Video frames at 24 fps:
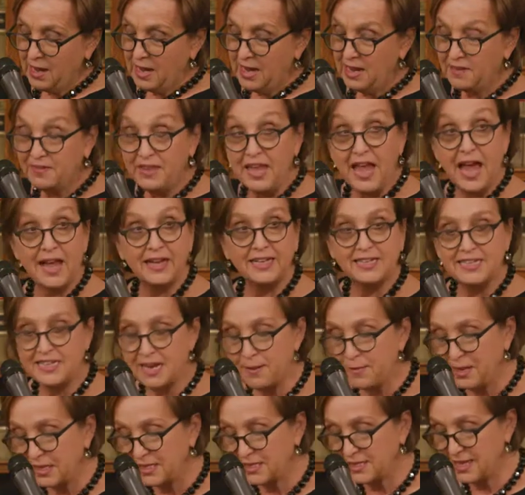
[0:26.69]
In the
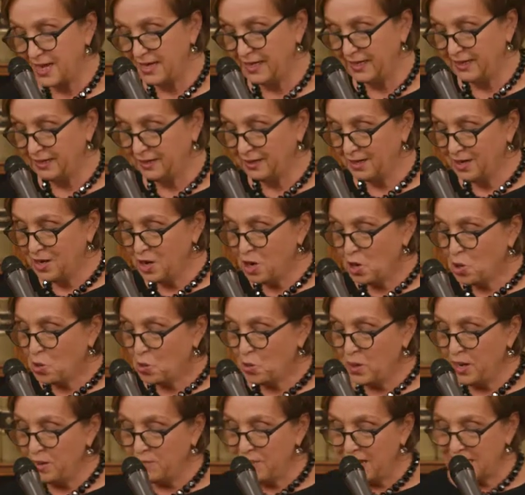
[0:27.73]
academic setting,
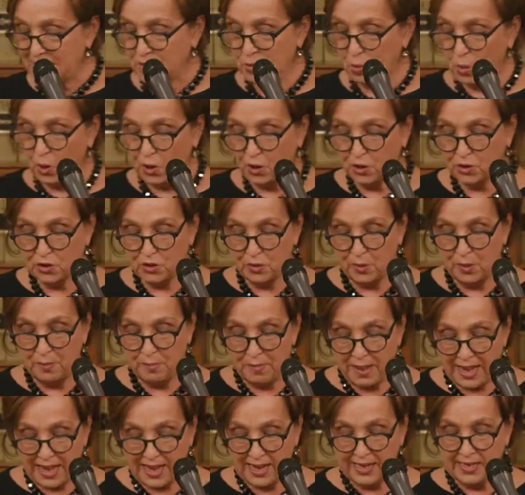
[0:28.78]
Reem has worked to
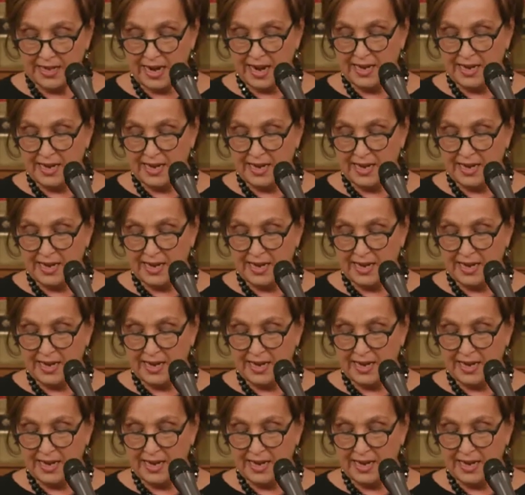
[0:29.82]
embed